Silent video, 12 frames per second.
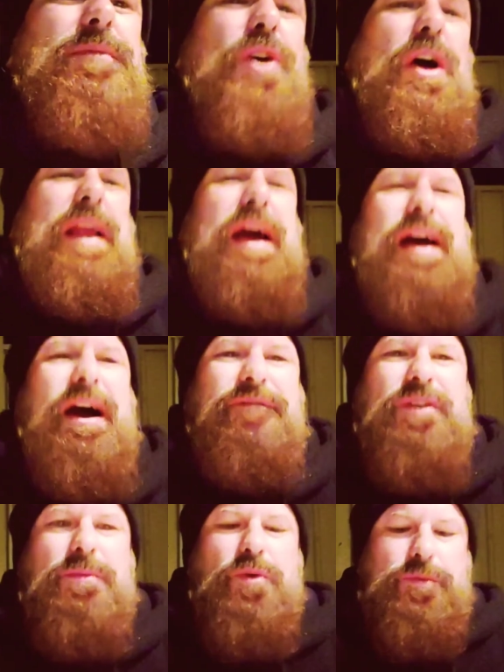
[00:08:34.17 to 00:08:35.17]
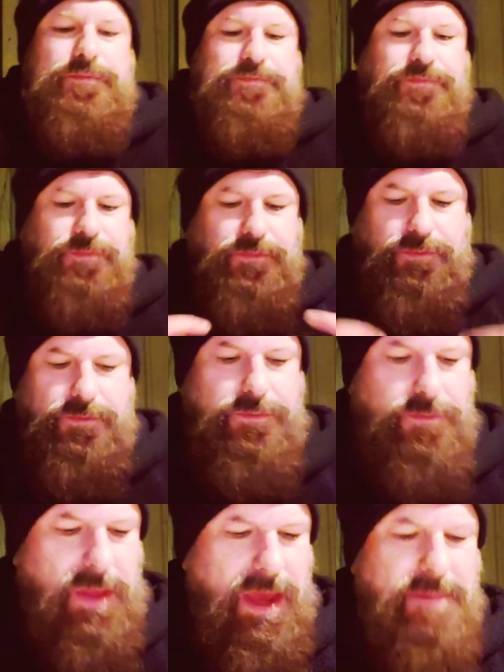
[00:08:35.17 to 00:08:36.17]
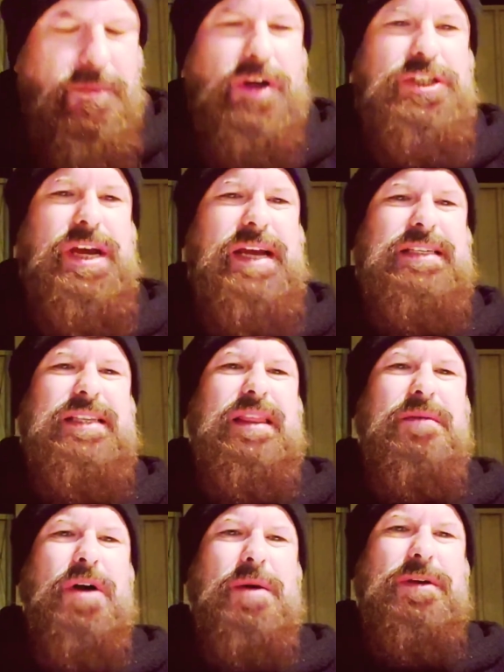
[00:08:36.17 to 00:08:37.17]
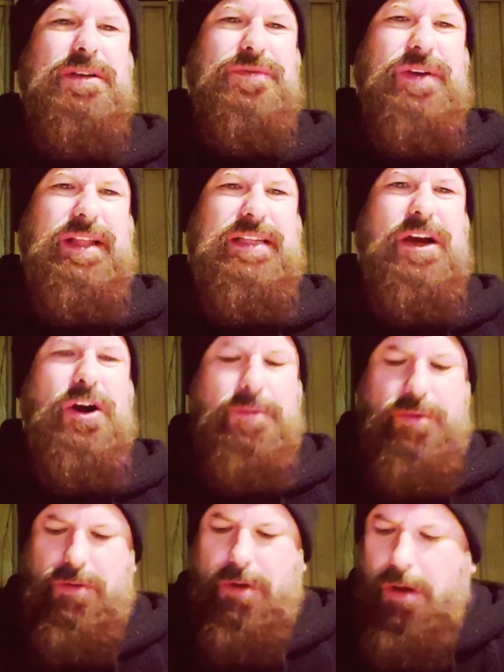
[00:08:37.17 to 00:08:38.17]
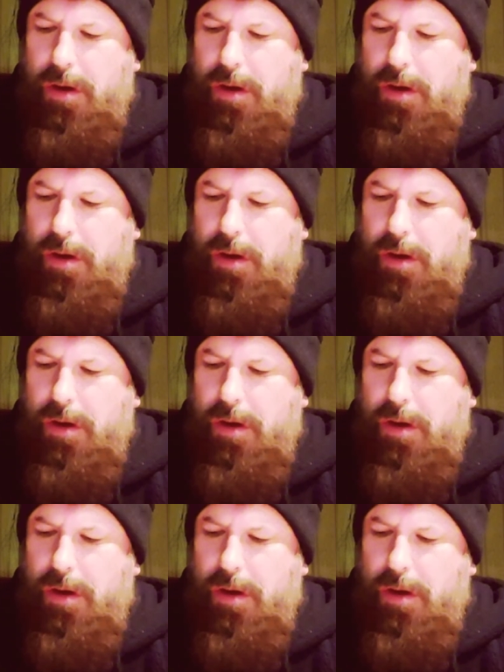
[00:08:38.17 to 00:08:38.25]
uncomfortable in my chest at the moment. It's feeling terrible.